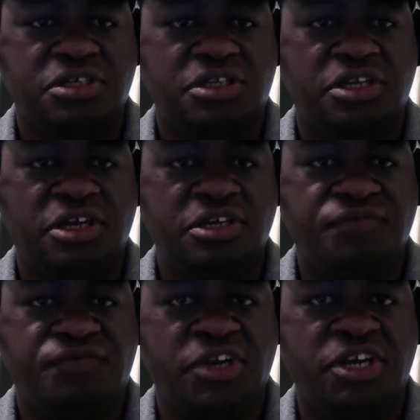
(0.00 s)

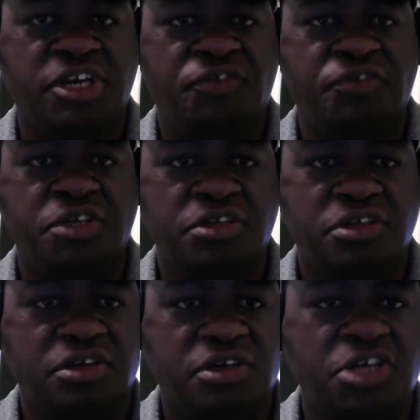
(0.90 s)
and Philadelphia
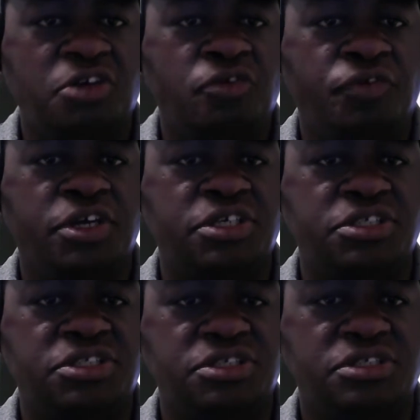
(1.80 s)
Eagle
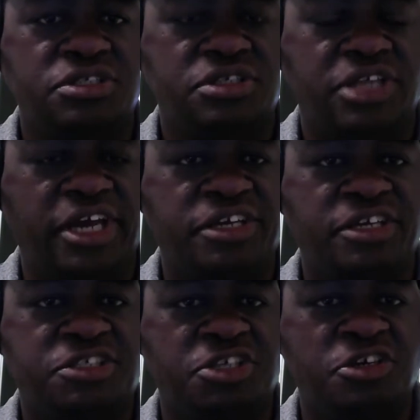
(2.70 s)
fans, they out
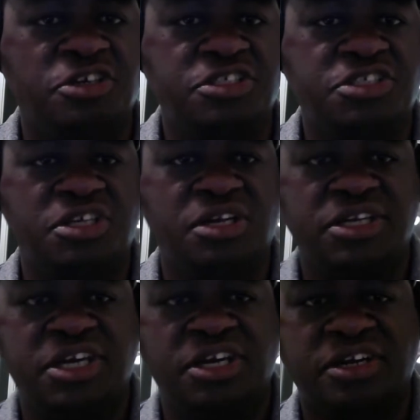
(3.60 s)
there cheering and shit
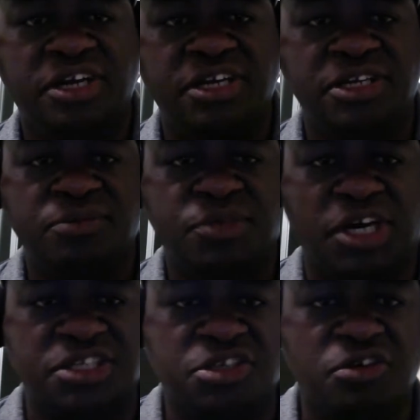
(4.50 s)
like they had a goddamn
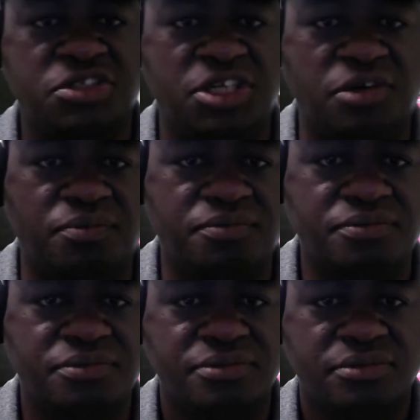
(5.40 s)
concert or something.
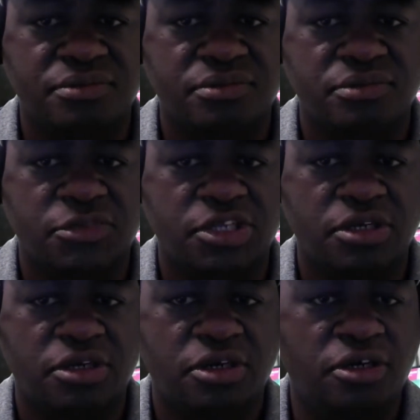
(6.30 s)

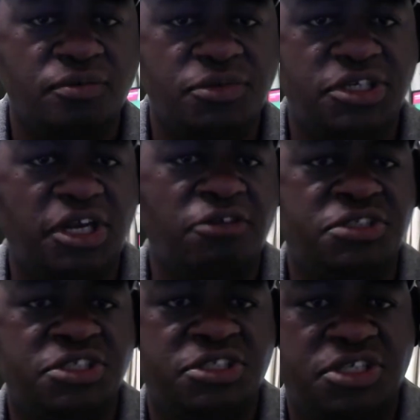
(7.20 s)
And ever
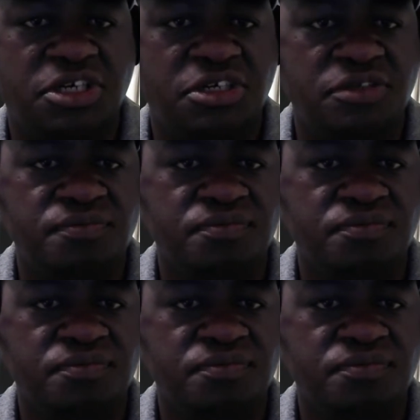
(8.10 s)
since then,